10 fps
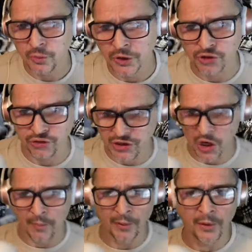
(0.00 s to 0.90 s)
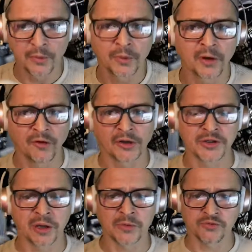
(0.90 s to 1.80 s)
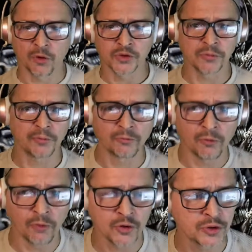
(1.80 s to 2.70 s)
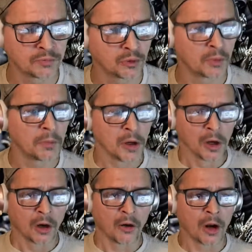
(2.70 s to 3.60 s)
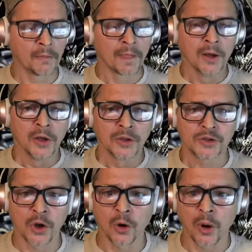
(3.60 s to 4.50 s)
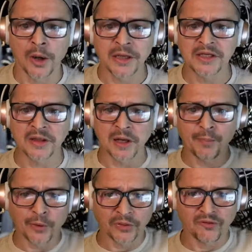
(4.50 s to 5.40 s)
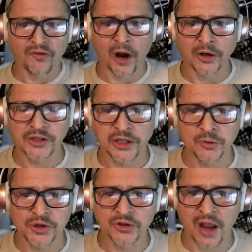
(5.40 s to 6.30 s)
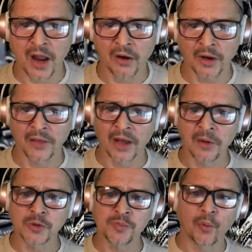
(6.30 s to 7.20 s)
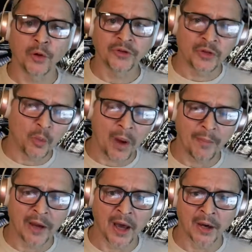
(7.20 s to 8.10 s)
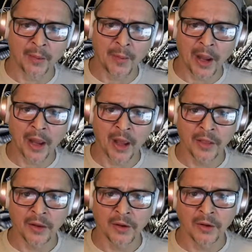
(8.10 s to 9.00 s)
with the tree jumper whatever his name is Rosen Rosenblum right so and he said that he put the fire extinguisher down and then he was pointing the weapon at him and